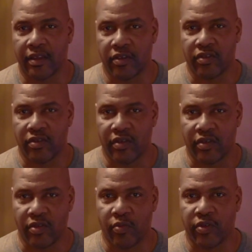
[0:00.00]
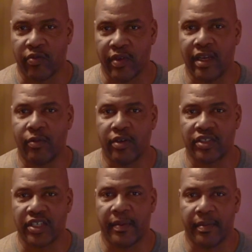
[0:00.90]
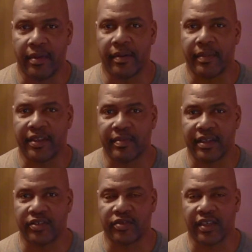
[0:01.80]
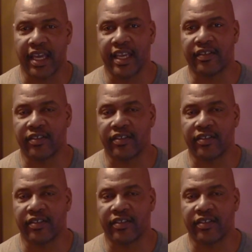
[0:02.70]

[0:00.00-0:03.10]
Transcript: You really want to shape them up as much as you can.